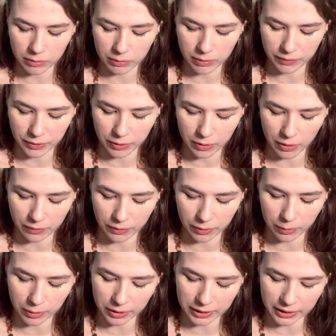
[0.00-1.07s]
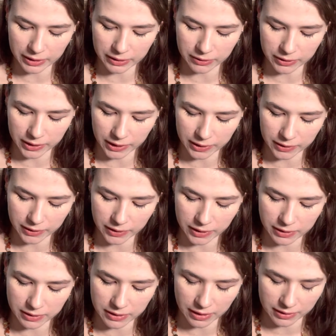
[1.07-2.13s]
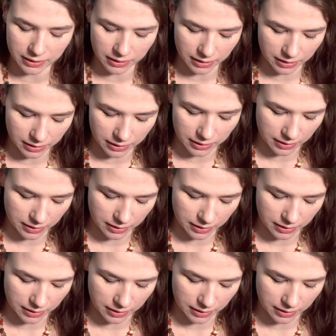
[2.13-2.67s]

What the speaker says: If you overwork it, you'll get a lot of dust in it and